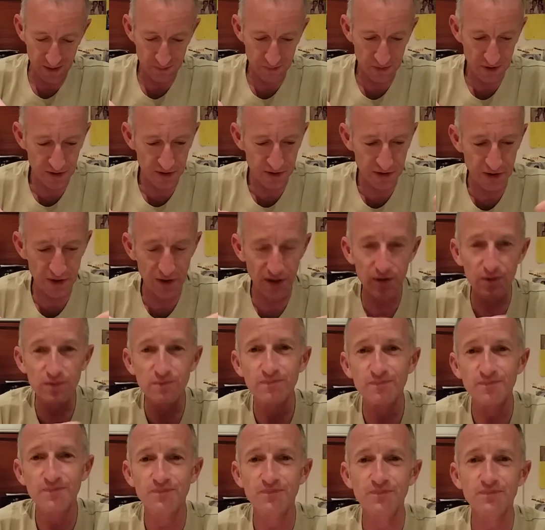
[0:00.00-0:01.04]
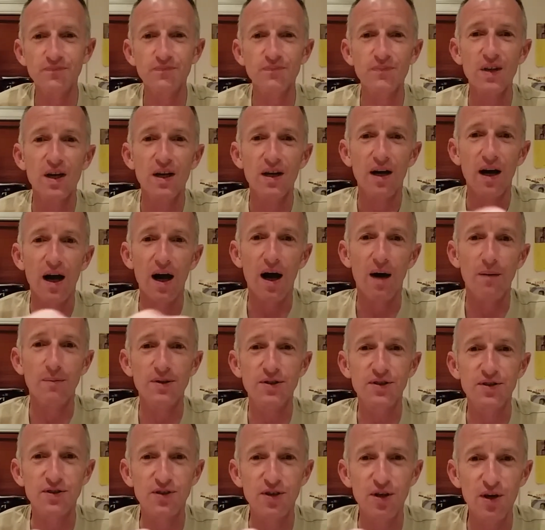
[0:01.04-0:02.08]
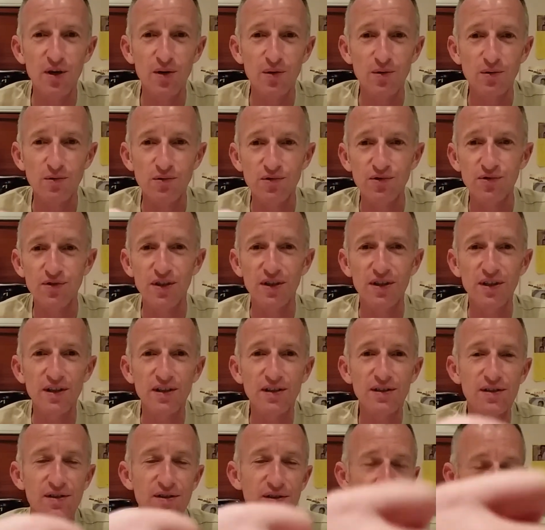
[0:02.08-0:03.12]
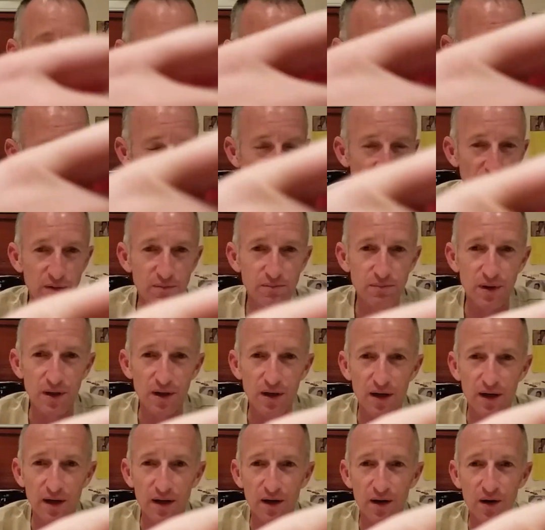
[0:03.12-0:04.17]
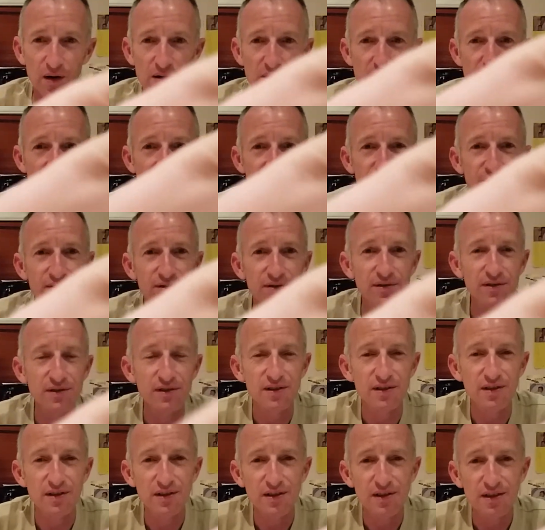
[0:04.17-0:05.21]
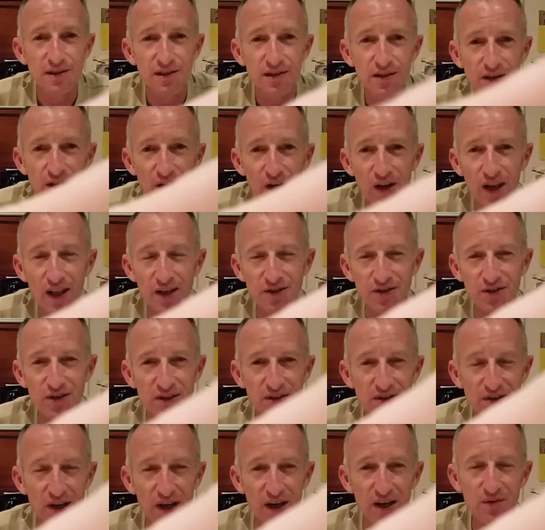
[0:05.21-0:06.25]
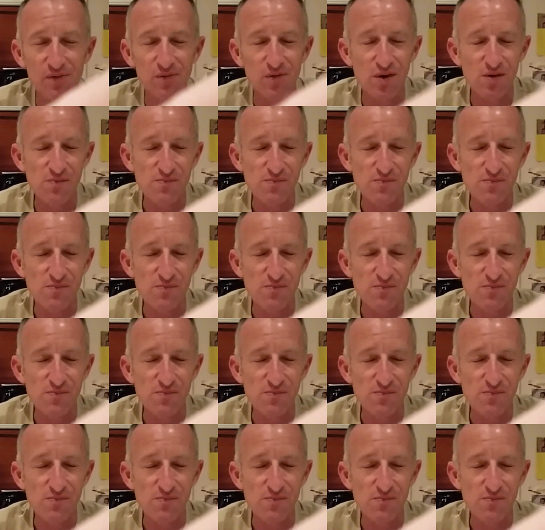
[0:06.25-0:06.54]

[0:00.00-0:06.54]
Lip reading: Mr. Turtle? Mr. Turtle's stolen my Oris classic date.